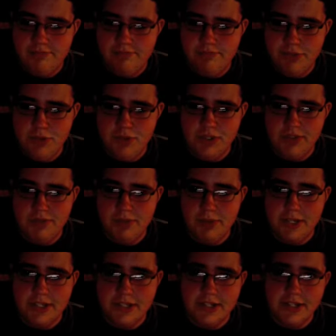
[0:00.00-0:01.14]
using it for my
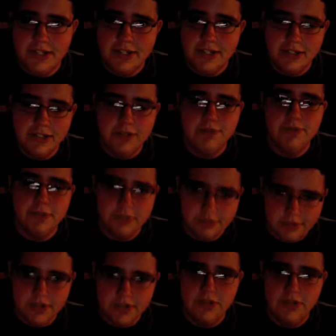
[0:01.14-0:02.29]
day-to-day stuff, and
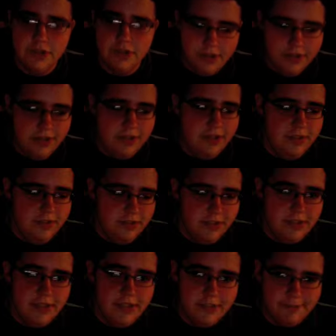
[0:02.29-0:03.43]
so
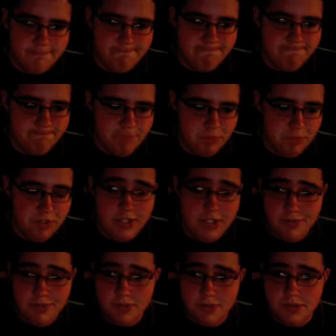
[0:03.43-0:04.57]
um, I'm pretty
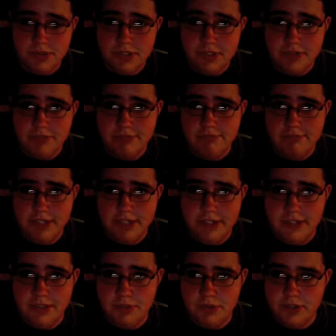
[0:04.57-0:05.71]
comfortable with it at this
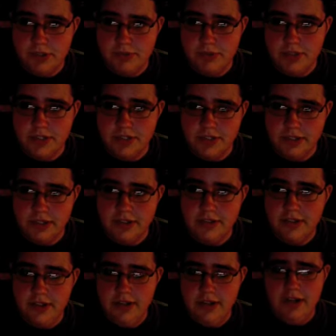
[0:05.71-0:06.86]
point, which is nice.
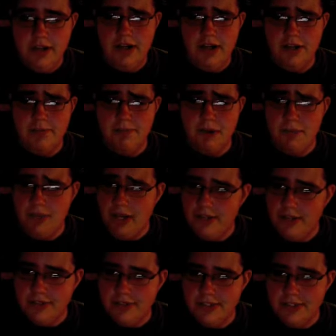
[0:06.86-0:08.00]
I'm not.
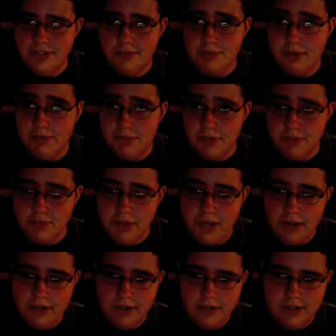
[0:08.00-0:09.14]
This isn't my first
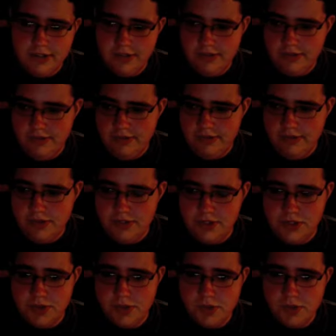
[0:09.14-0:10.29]
Mac. I
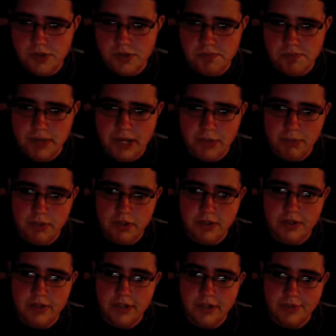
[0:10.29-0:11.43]
also own a MacBook
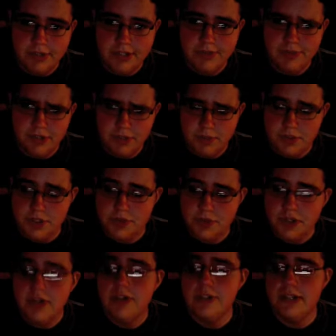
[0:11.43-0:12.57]
that I've had for almost 2
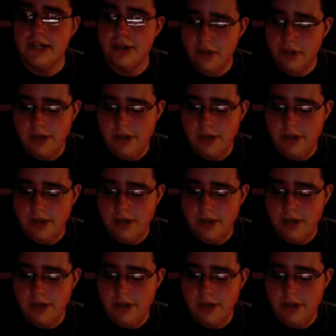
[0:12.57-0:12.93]
years now.